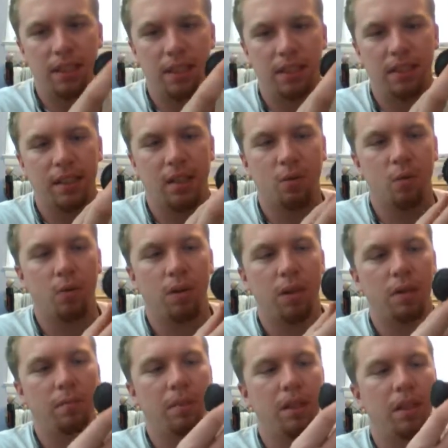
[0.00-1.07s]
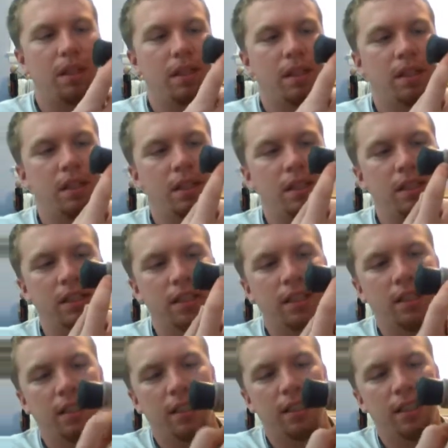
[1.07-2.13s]
it's got a Warrior butt on it,
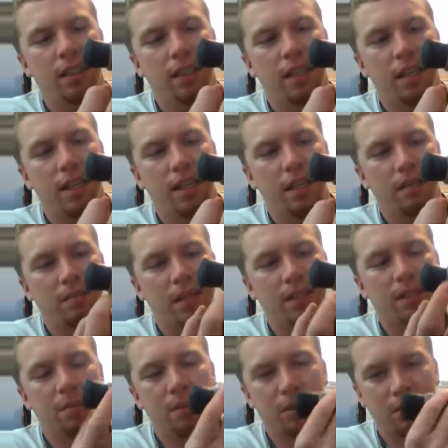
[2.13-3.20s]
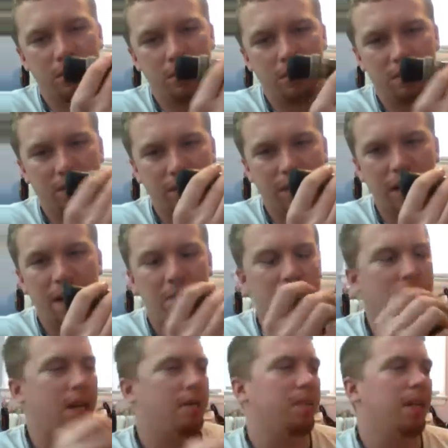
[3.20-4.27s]
and then my typical tape
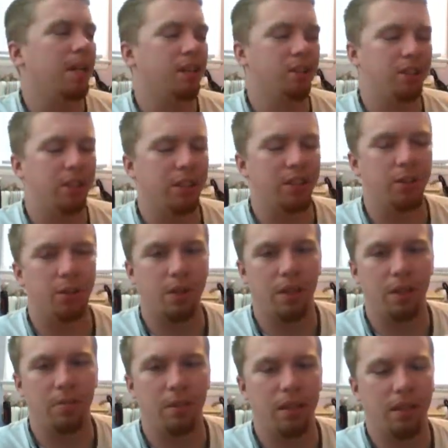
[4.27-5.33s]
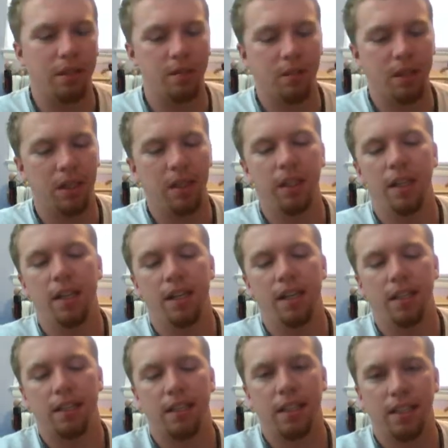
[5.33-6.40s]
job that I usually do on the butt, where
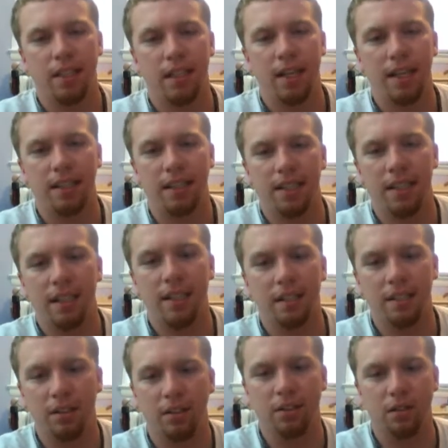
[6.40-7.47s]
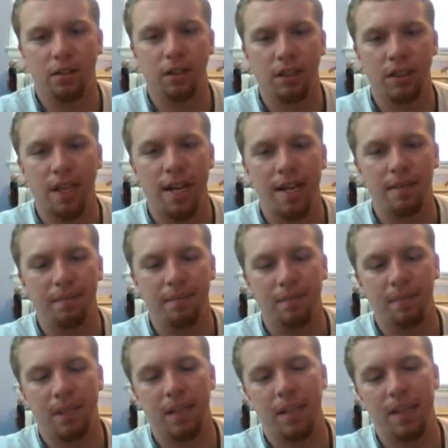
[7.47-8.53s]
it's a nice little stop,
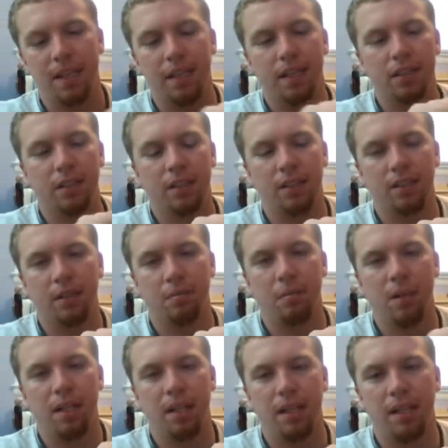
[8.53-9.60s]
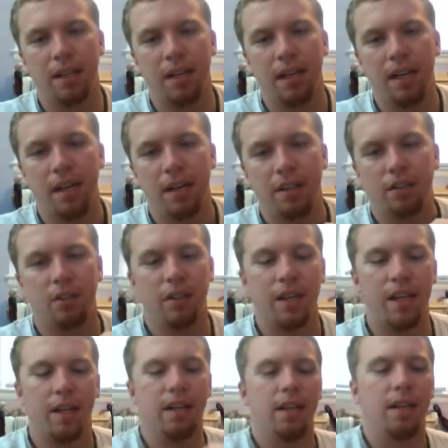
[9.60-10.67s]
and then there's still the butt there, so
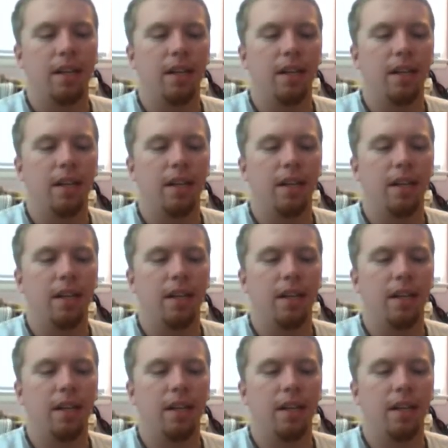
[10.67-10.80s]
that